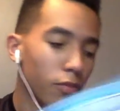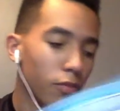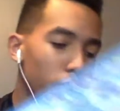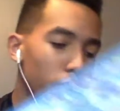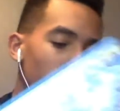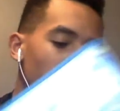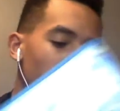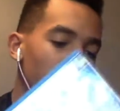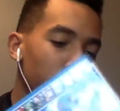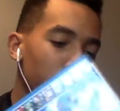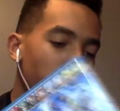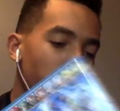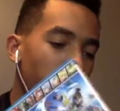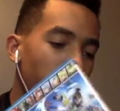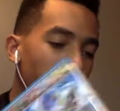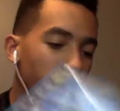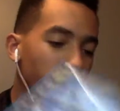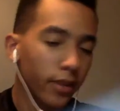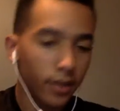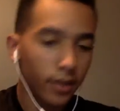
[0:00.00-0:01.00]
bring
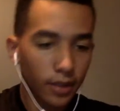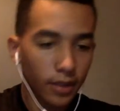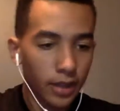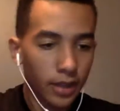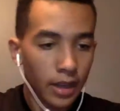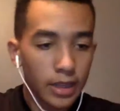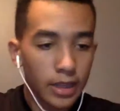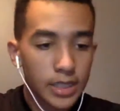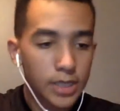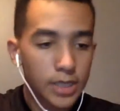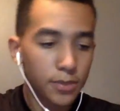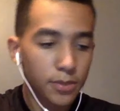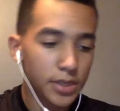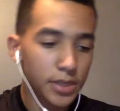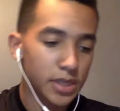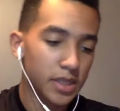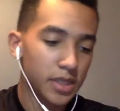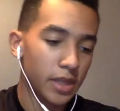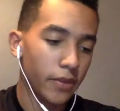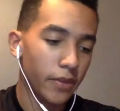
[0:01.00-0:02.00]
back the customs
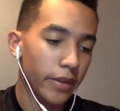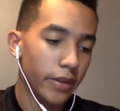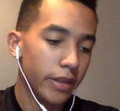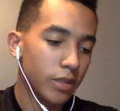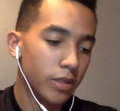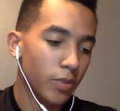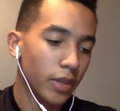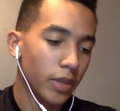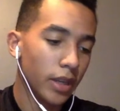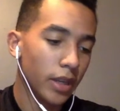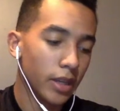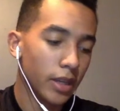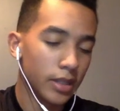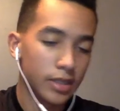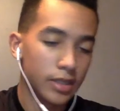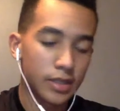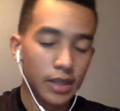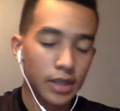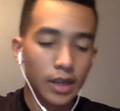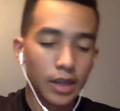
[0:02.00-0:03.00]
series,
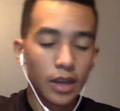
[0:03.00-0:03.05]
because